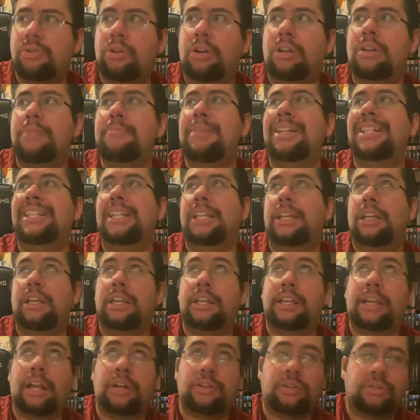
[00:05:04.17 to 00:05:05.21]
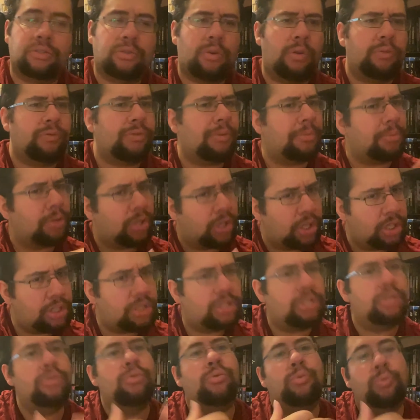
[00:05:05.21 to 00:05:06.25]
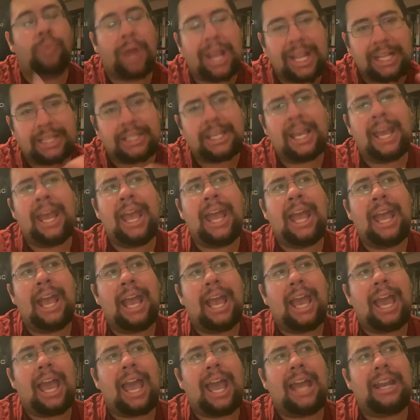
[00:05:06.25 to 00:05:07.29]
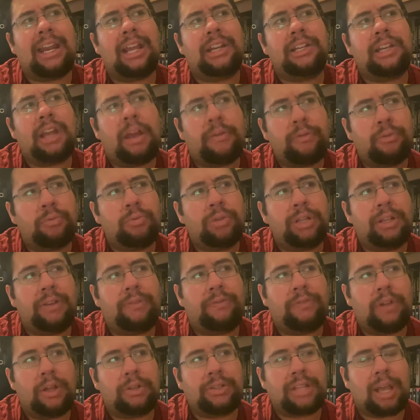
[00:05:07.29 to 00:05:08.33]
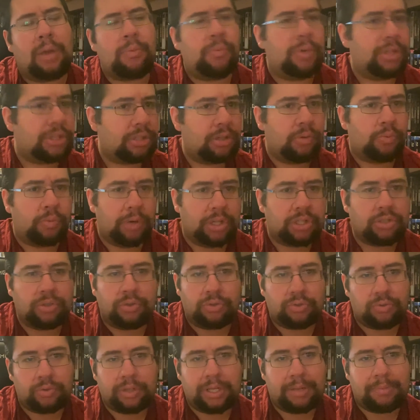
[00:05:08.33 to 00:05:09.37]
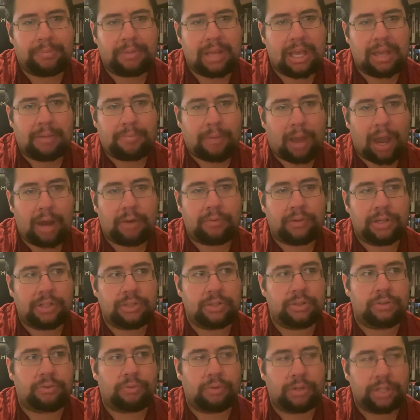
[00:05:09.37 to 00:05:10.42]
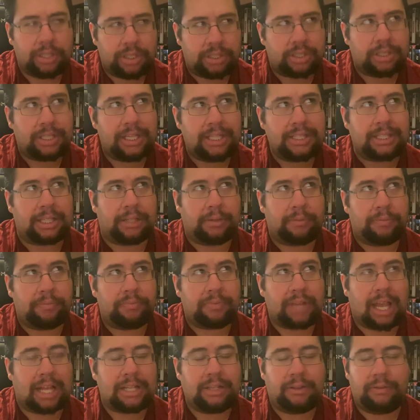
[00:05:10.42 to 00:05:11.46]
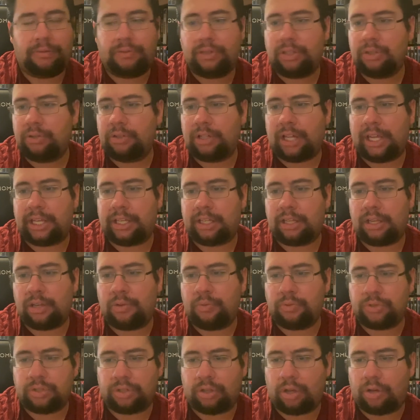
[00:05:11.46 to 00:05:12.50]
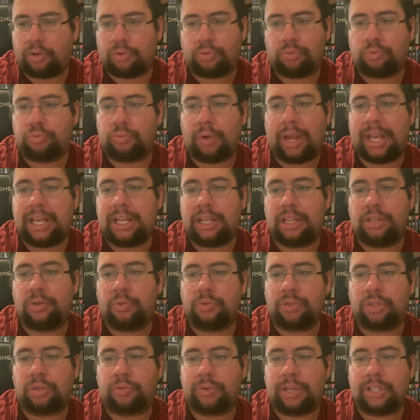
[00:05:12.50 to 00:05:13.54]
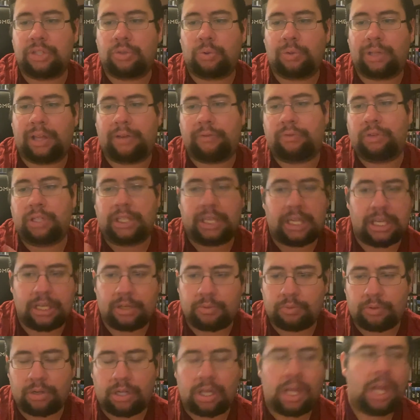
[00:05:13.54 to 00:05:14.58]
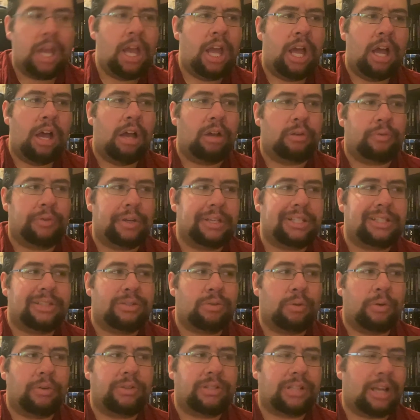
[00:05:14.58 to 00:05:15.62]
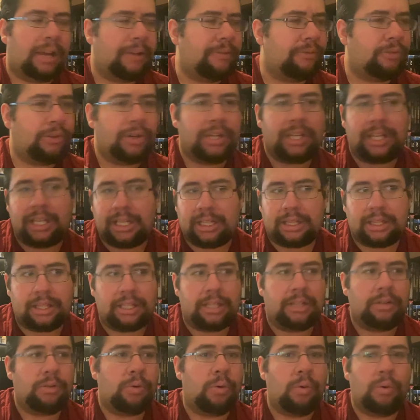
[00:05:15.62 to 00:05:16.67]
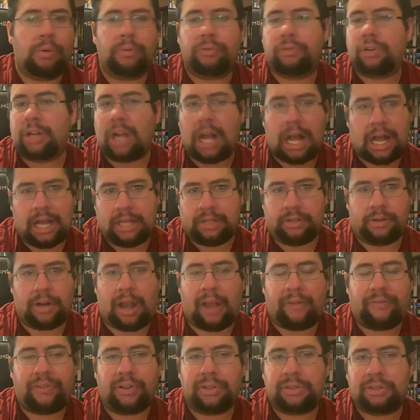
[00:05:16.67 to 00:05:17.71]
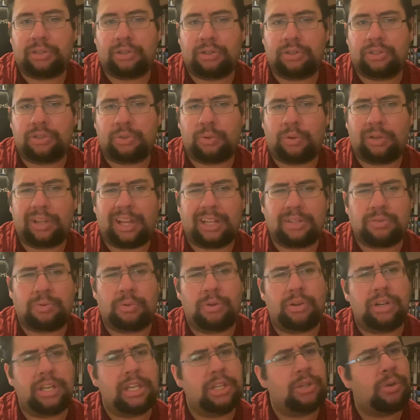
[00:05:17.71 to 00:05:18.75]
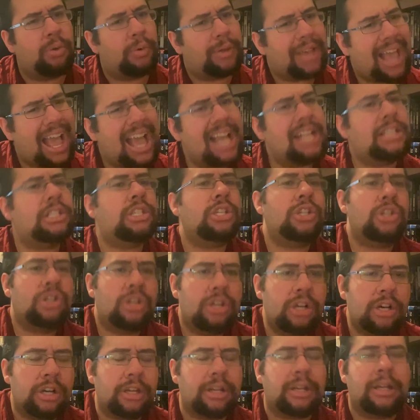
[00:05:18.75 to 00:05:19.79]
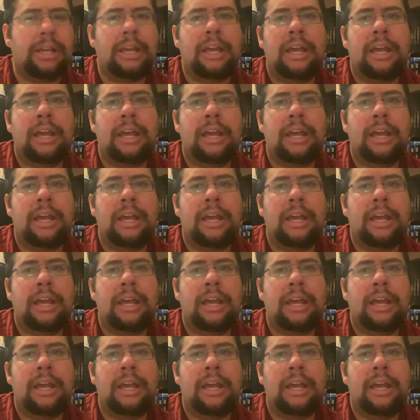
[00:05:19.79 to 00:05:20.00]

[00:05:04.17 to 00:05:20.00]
are going to make the characters go from good to great. And I never really felt that with the original Dream Power Rangers for this season. I didn't feel like it was a great, there was a great storyline for Kira, a great story time for Ethan, or for Connor. I felt their storylines were either okay to good,